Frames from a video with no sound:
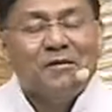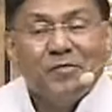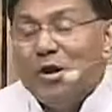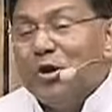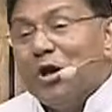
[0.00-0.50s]

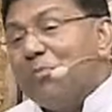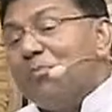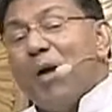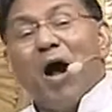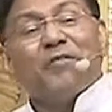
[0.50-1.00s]
We need your
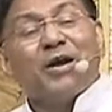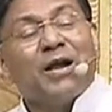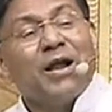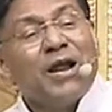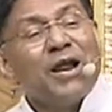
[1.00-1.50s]

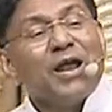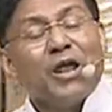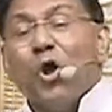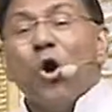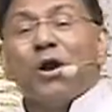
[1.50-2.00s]
power
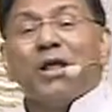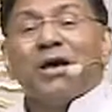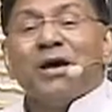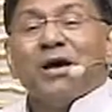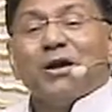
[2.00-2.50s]
in
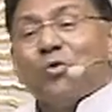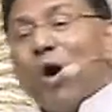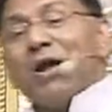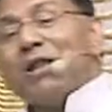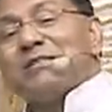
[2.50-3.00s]
order to
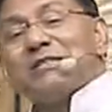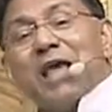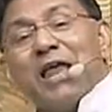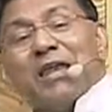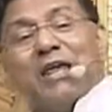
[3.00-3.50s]

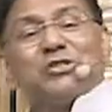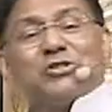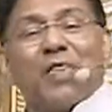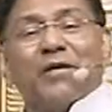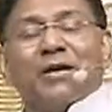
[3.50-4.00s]
understand
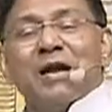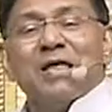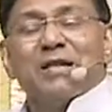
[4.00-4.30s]
each other.